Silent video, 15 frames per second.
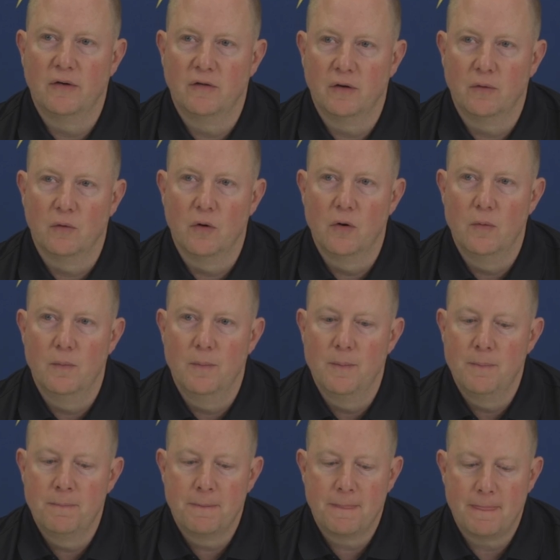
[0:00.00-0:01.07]
as a group.
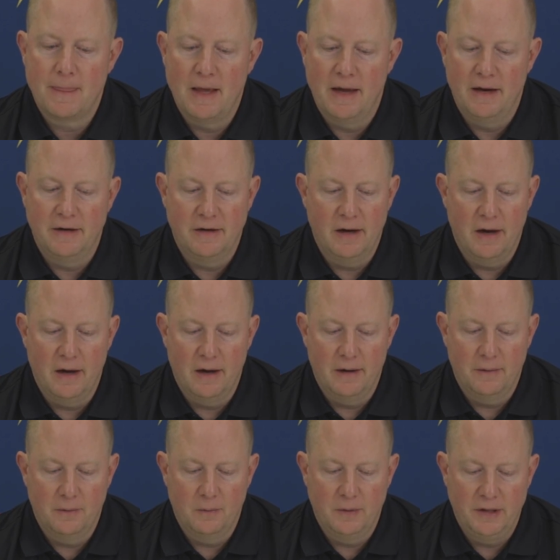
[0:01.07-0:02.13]
And
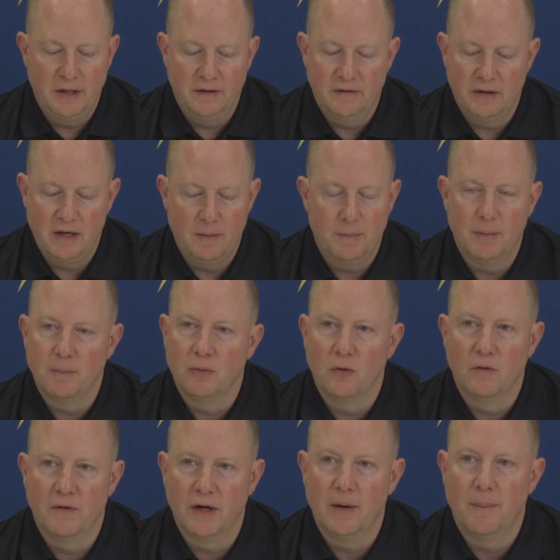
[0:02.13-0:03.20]
uh, we need to keep
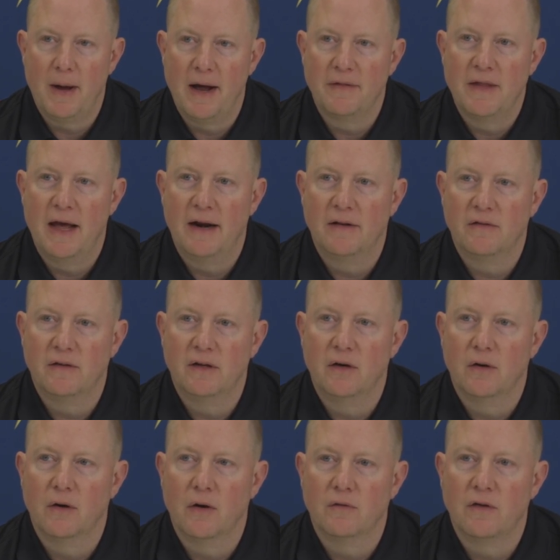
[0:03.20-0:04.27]
improving upon that as the year
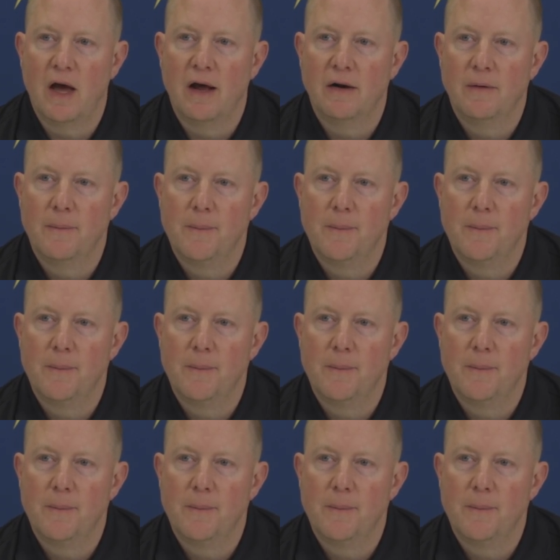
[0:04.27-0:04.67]
goes on.